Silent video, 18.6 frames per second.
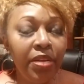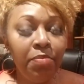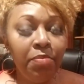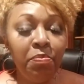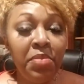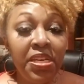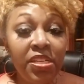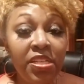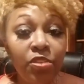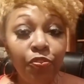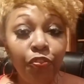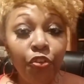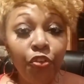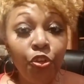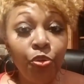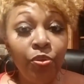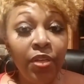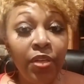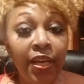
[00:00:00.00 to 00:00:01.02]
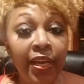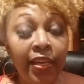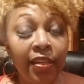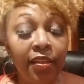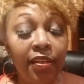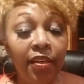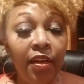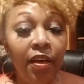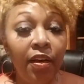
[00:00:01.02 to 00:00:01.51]
You work hard, so you stay
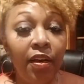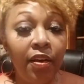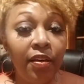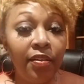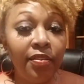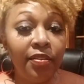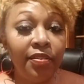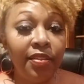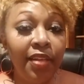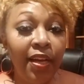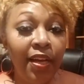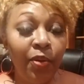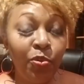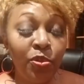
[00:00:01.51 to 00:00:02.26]
away further from each other,